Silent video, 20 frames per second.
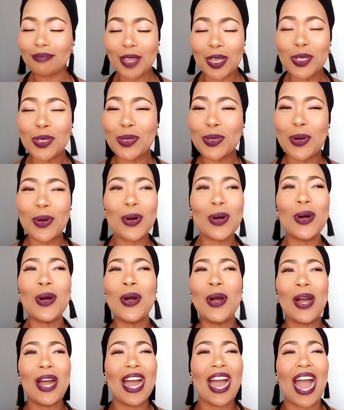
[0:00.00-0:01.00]
So
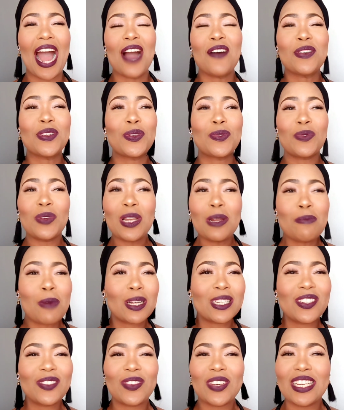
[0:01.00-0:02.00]
I was really
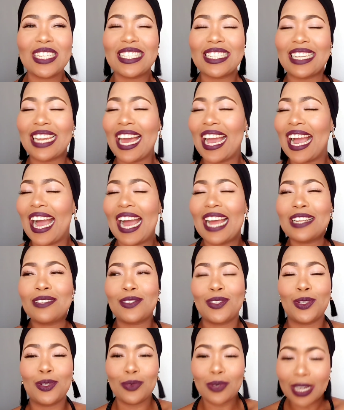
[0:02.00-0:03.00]
motivated. Like, I'd
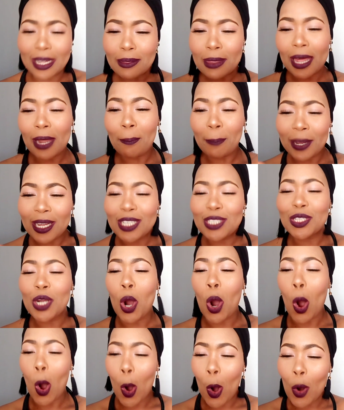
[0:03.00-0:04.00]
look at that picture
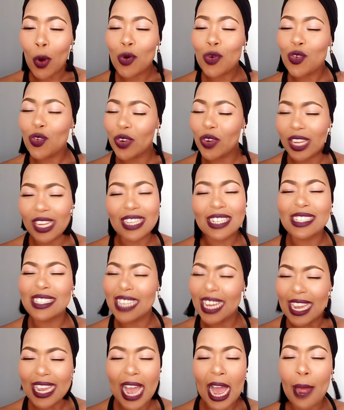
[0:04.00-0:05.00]
all freaking
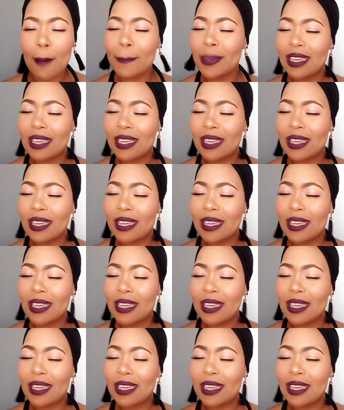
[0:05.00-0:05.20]
day. I'd